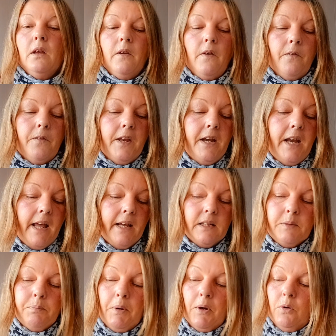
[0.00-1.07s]
The next
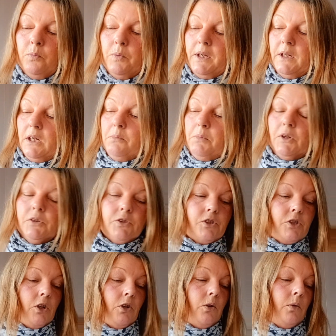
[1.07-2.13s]
bone we come on
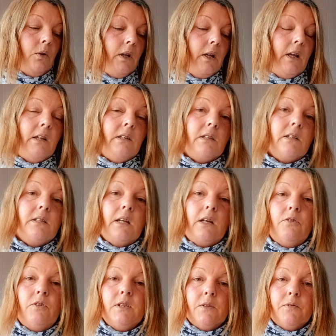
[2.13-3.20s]
to is a
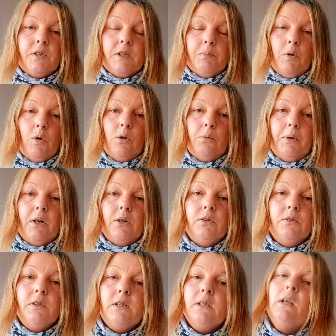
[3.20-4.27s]
series of small
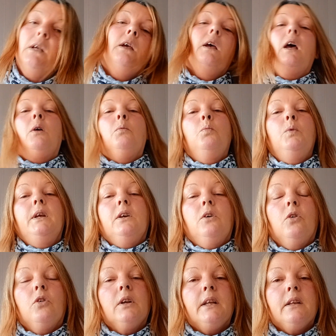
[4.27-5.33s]
bones, and we
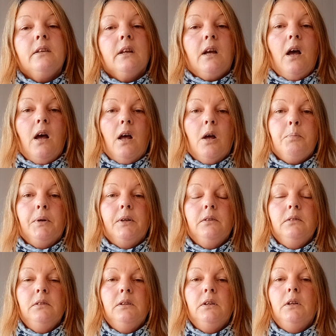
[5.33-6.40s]
call it the
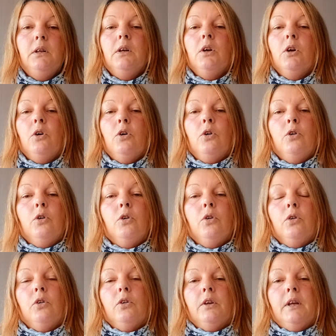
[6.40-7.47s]
carpal,
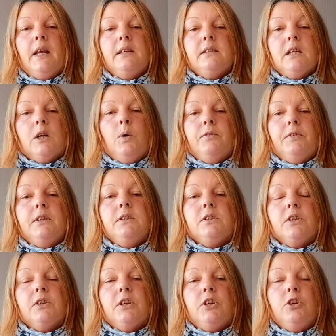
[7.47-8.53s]
or it's equivalent
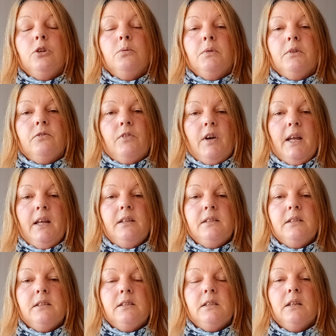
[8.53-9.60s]
to the human
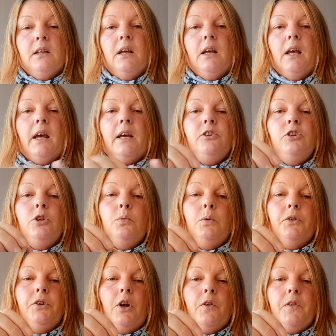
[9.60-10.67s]
wrist, and you will
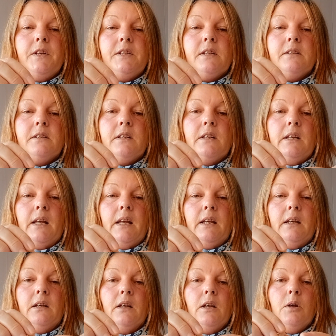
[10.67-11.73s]
know this as the
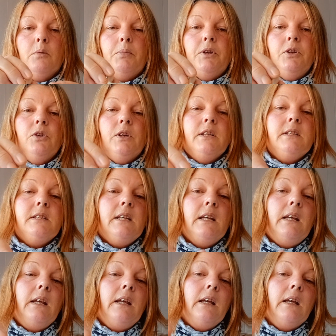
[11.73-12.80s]
knee. But you can
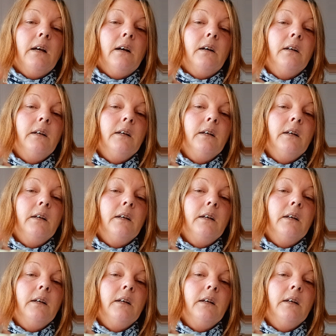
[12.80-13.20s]
see here